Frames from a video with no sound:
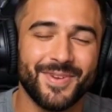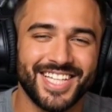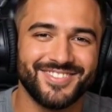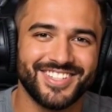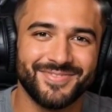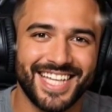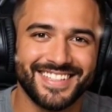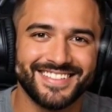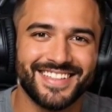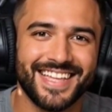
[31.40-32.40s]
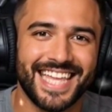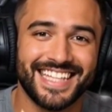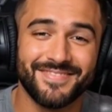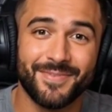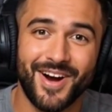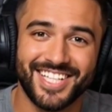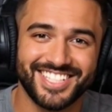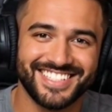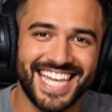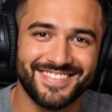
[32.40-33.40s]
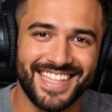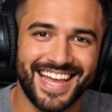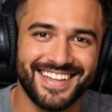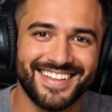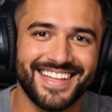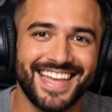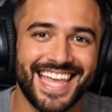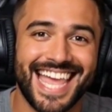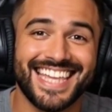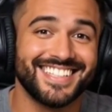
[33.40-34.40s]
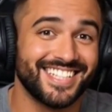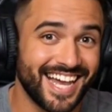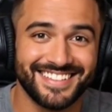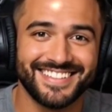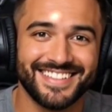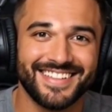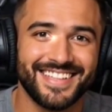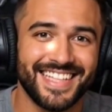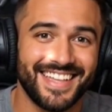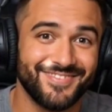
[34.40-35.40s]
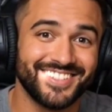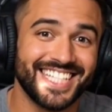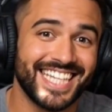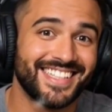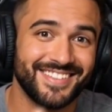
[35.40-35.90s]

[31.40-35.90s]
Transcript: interest rates, and even mortgages down the line. And Dust, if you're sitting there